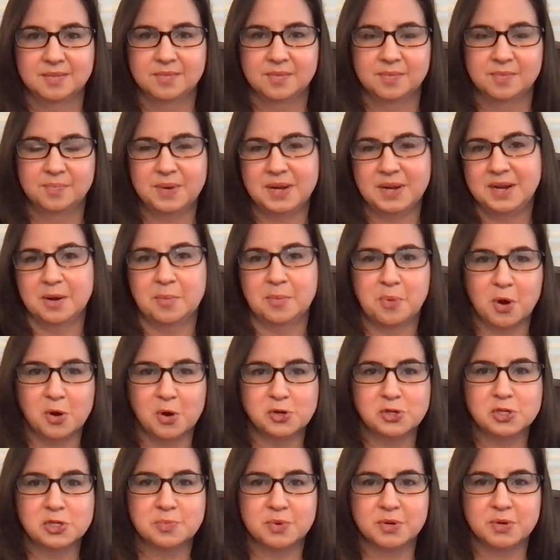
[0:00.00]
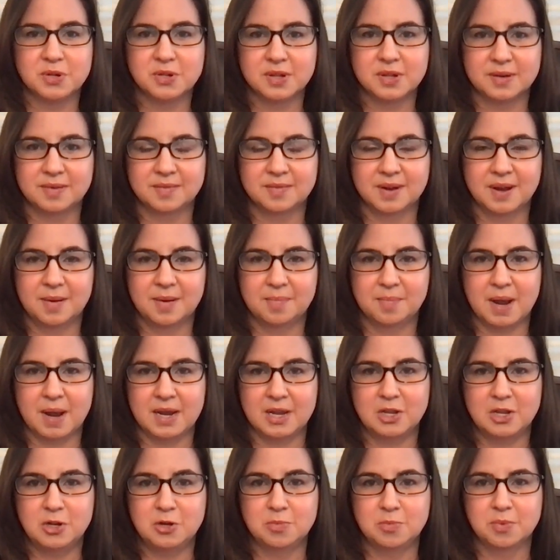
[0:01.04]
being approachable and my
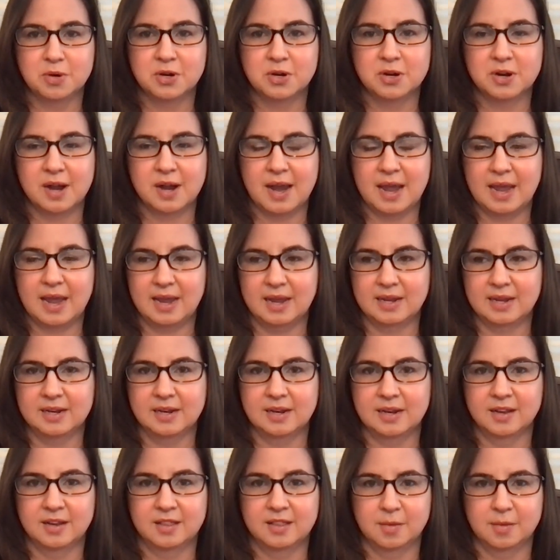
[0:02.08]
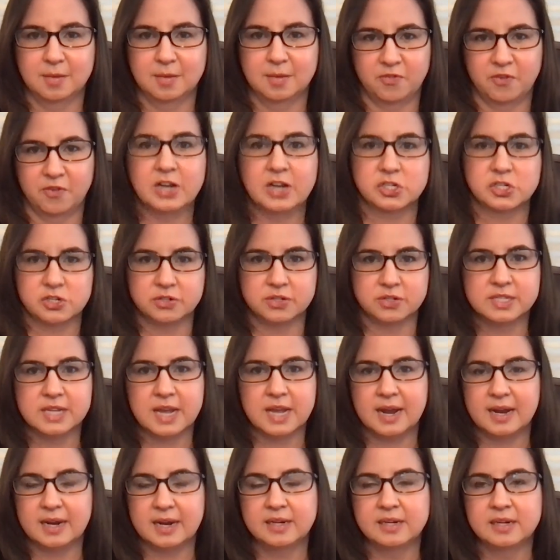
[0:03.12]
humor and the professional
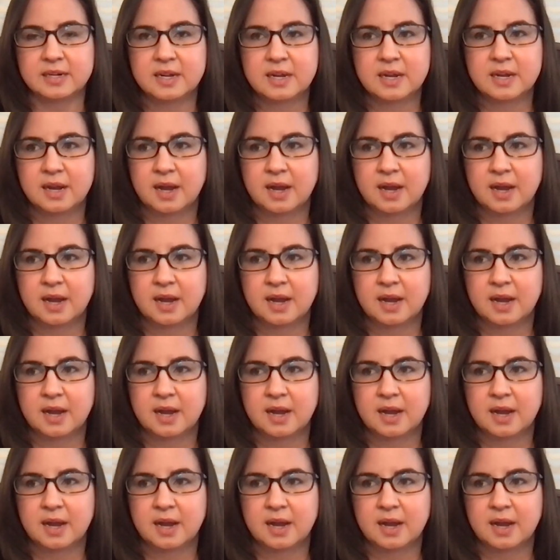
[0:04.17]
side.